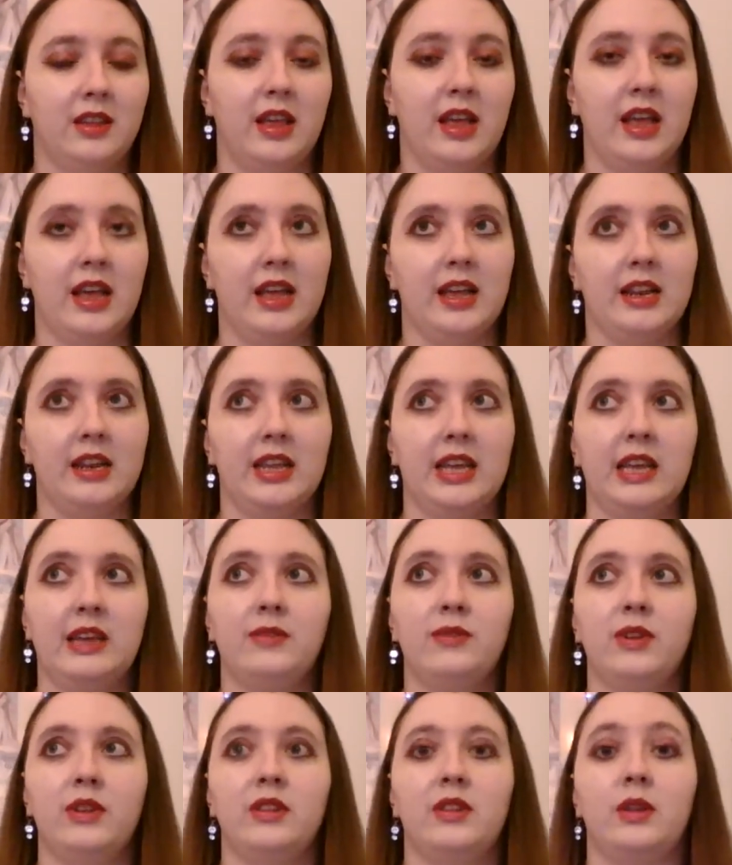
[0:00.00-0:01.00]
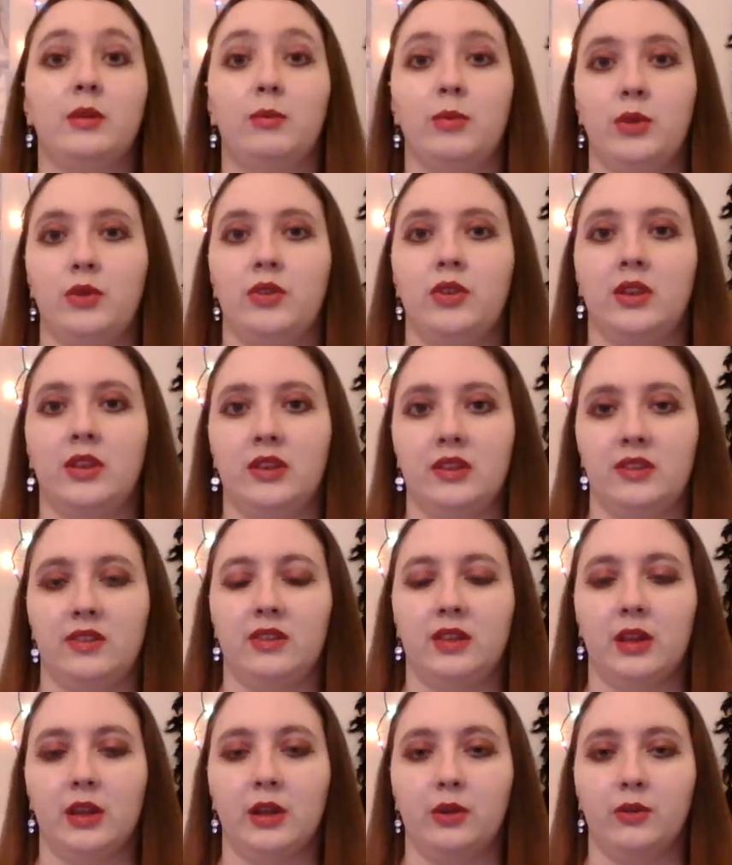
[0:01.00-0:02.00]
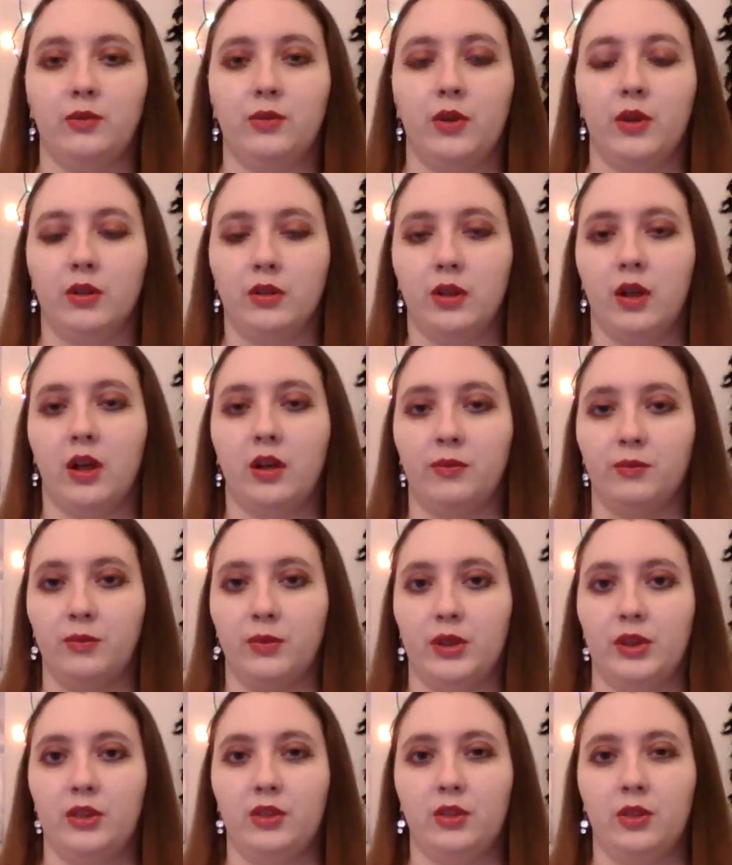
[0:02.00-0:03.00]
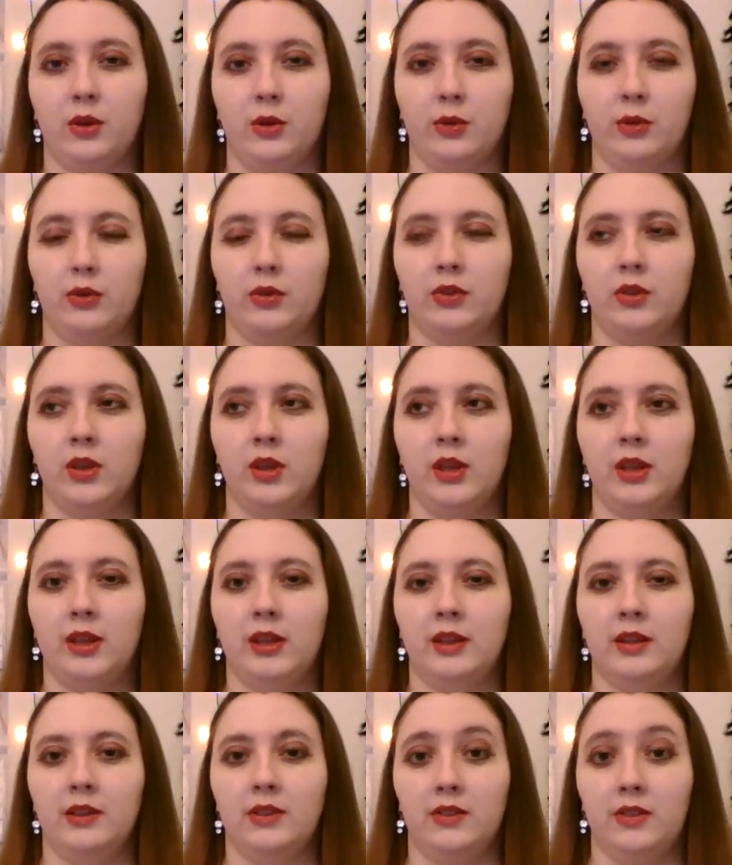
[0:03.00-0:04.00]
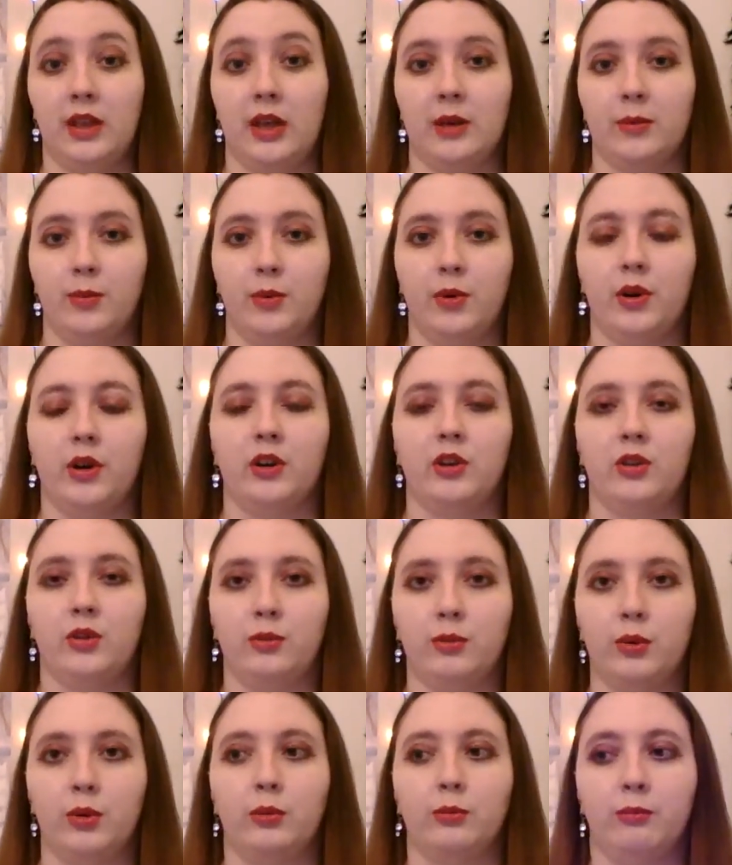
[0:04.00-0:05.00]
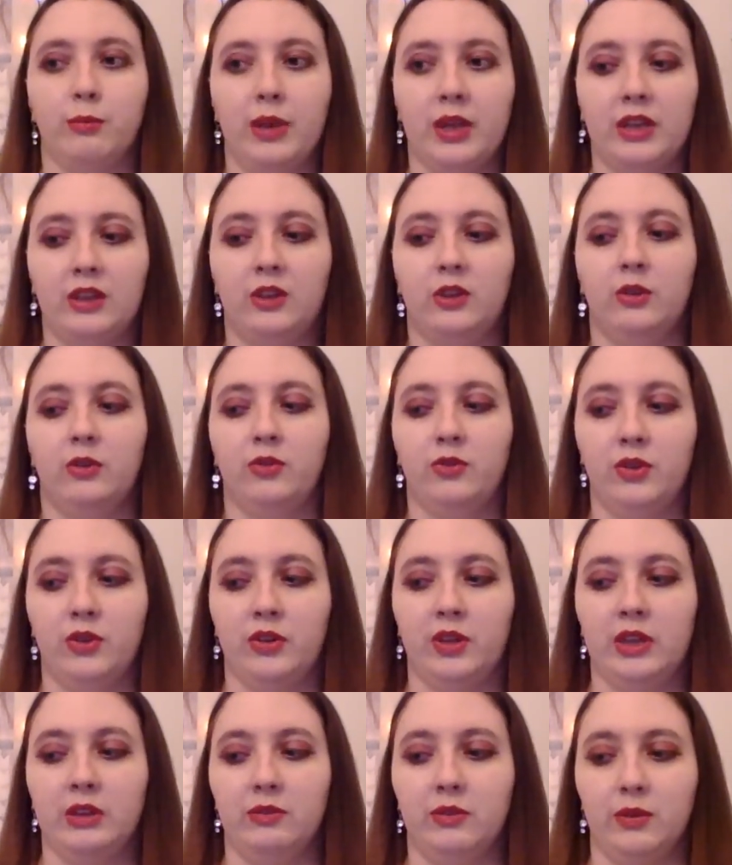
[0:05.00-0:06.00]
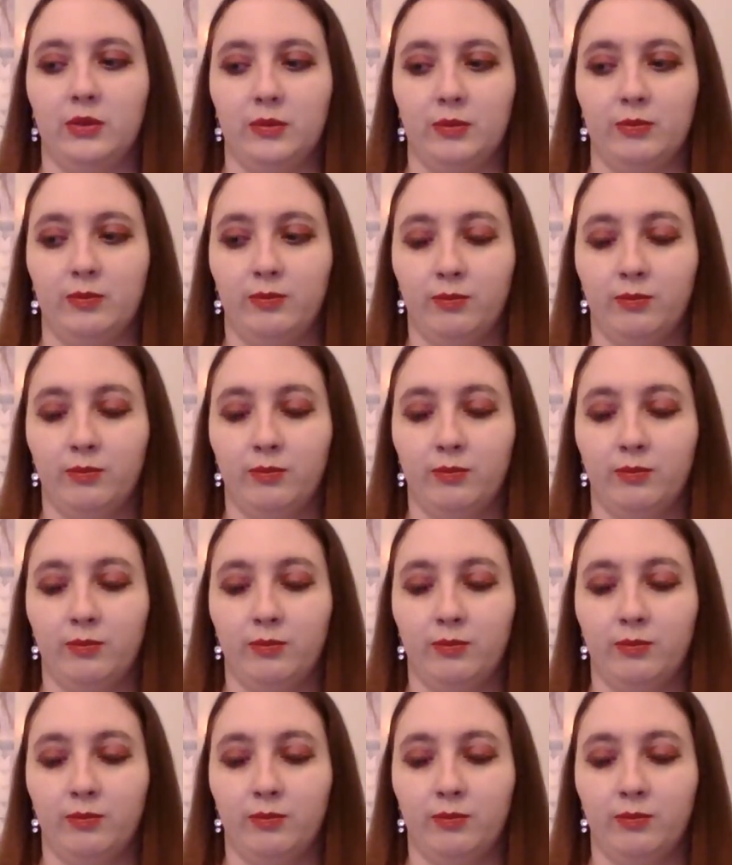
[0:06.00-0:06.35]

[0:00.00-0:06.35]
and even the music itself along with those sad parts will make you feel even